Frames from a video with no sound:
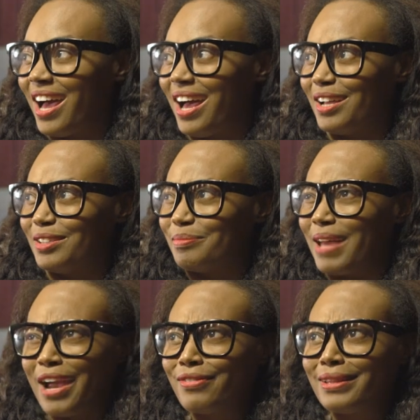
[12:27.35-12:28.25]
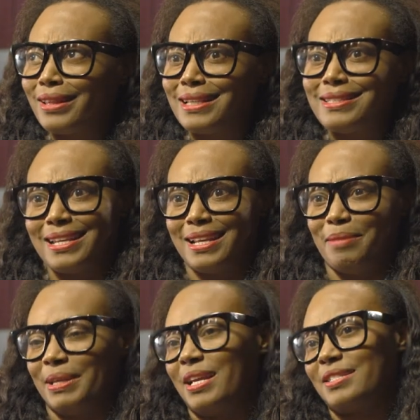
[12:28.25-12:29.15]
I really
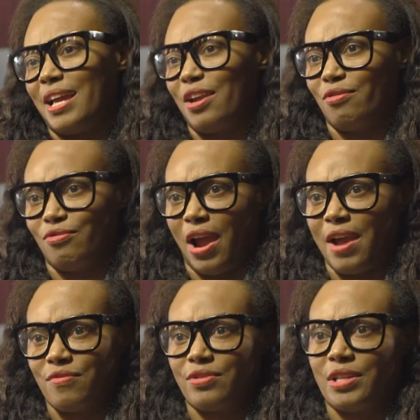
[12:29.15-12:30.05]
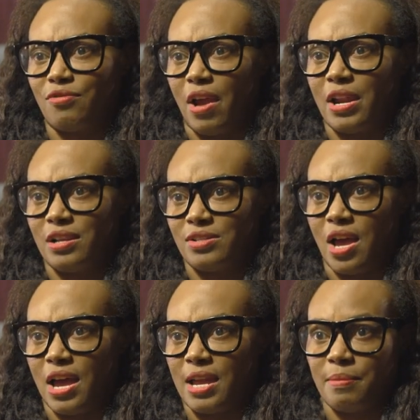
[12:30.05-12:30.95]
didn't, because I arrived really right on
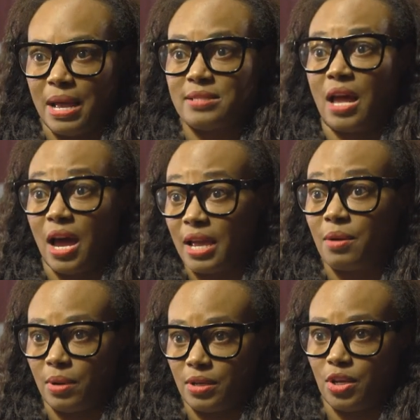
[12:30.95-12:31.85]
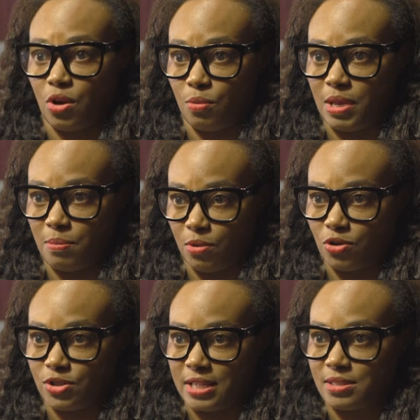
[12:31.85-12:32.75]
time as I, you know,
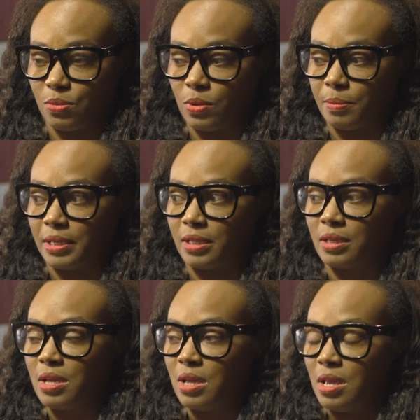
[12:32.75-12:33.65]
emerged as a woman.